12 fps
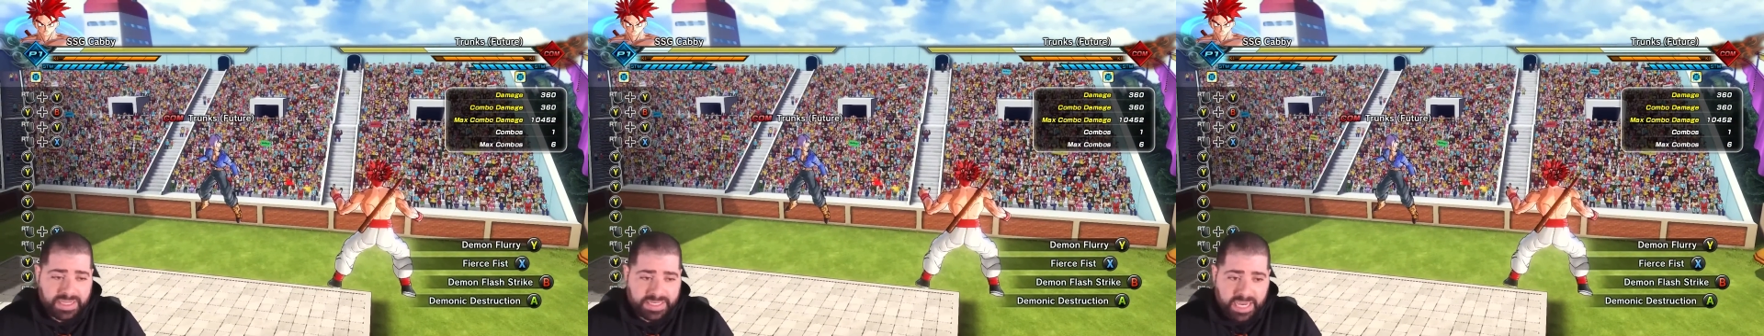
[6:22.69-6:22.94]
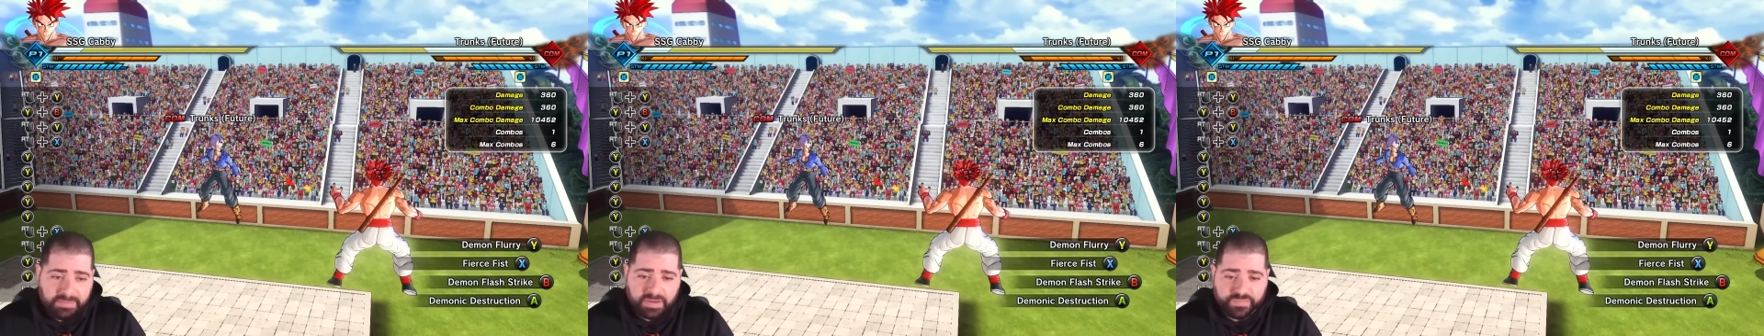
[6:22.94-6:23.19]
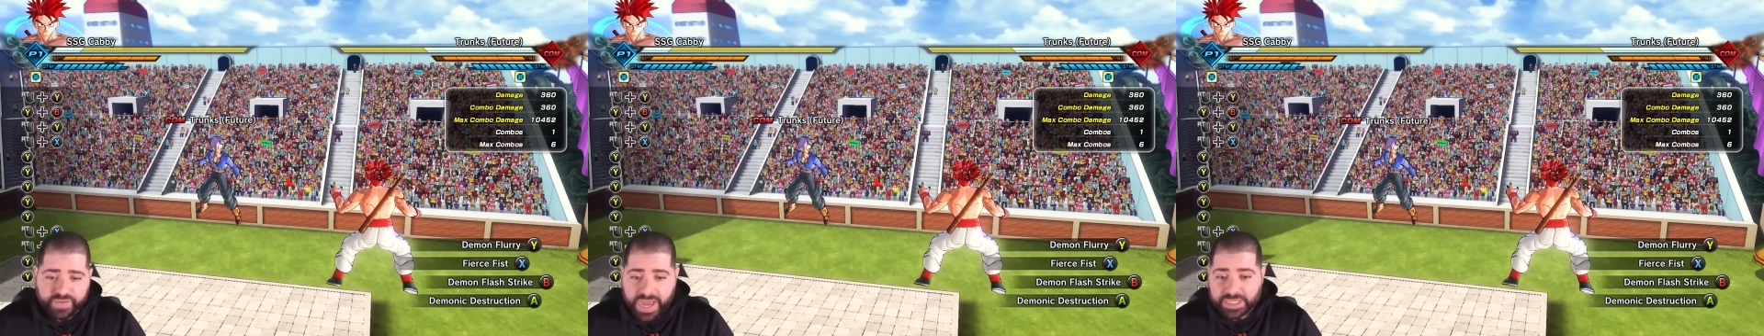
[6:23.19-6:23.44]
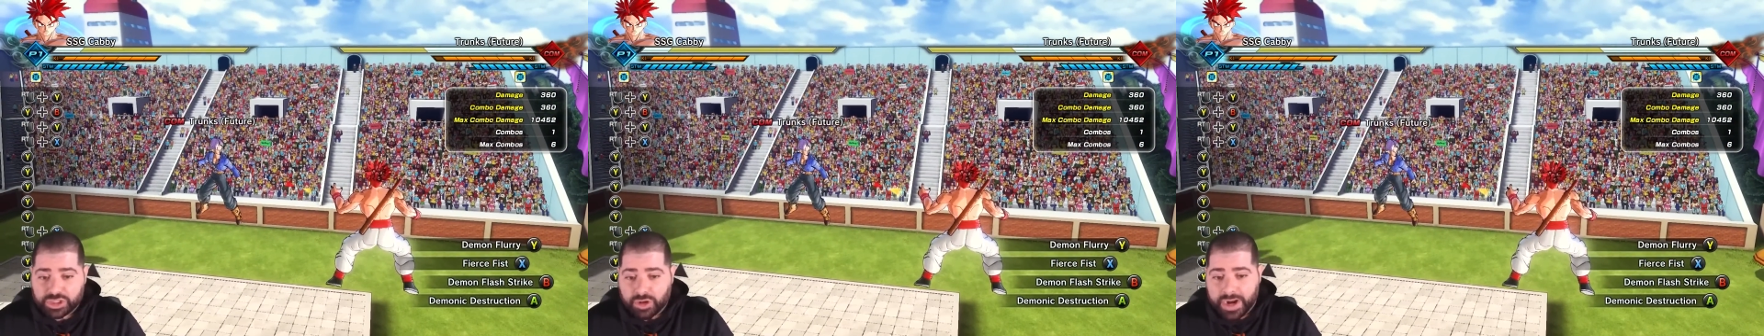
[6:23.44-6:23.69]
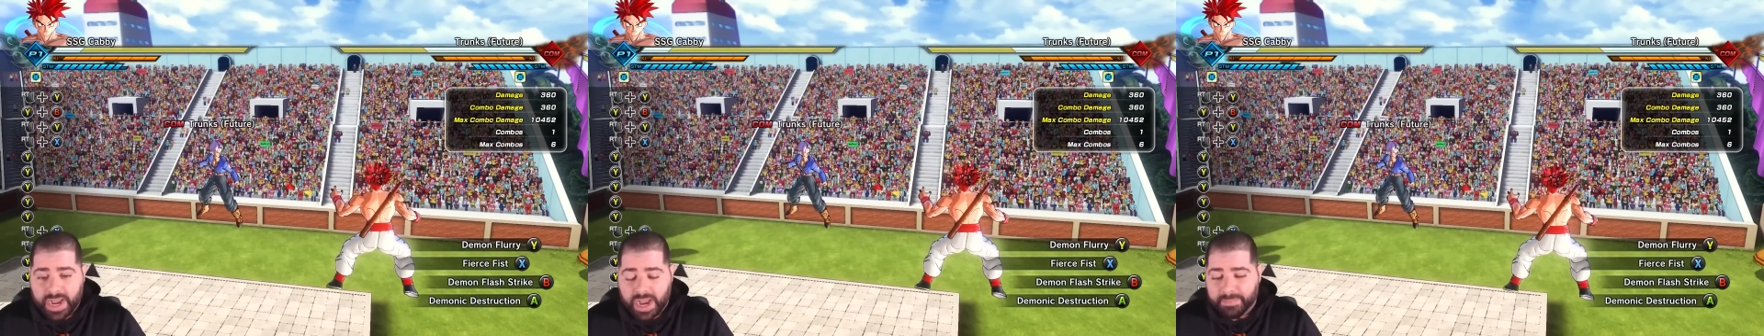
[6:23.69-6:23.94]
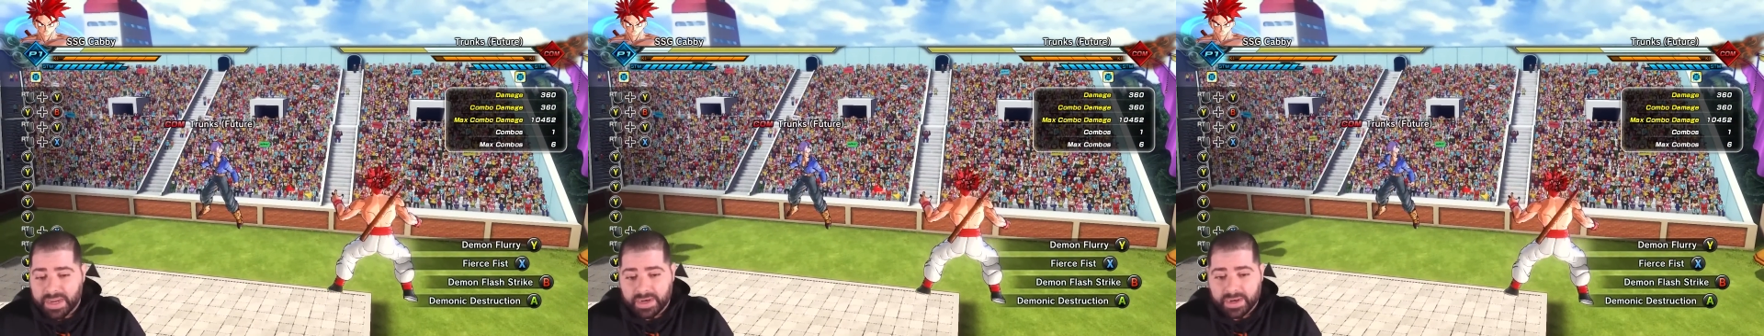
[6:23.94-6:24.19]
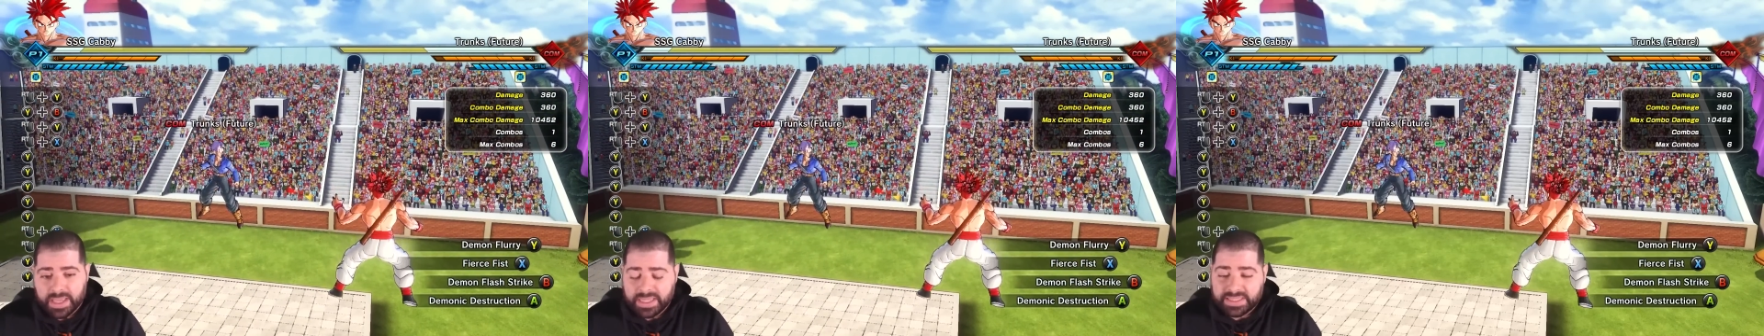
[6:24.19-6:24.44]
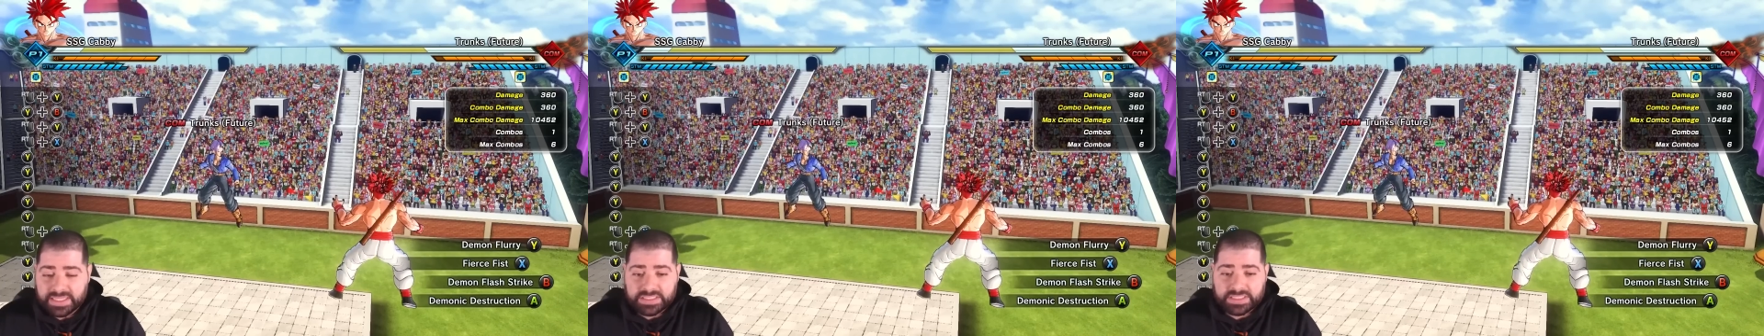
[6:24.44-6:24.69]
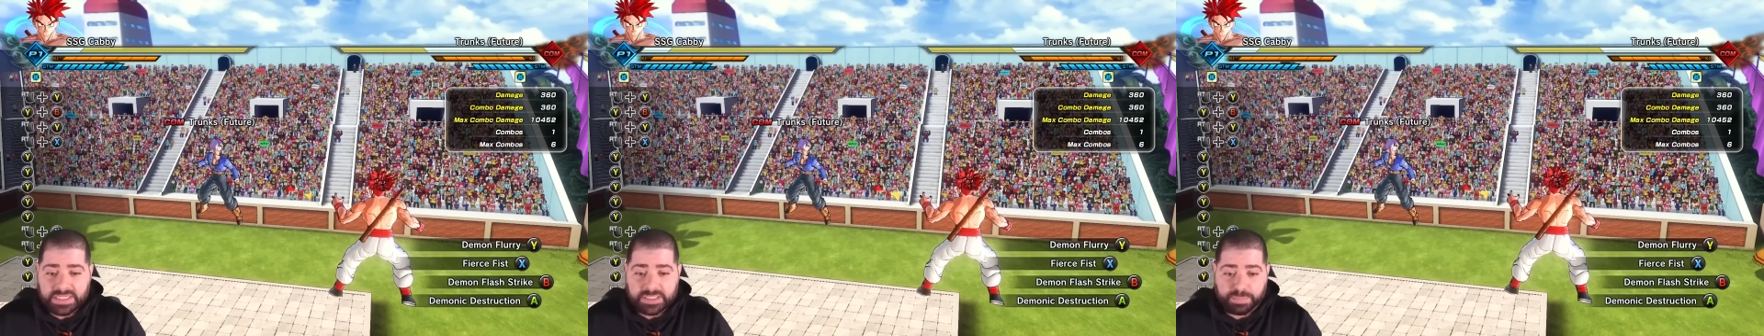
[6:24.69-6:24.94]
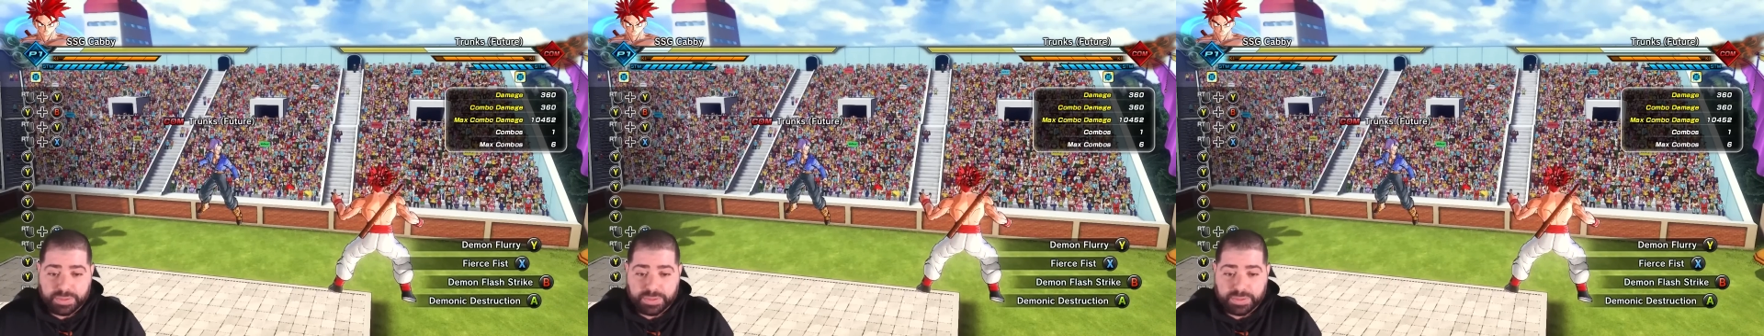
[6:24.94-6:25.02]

Demon Flash Strike, I mean, this is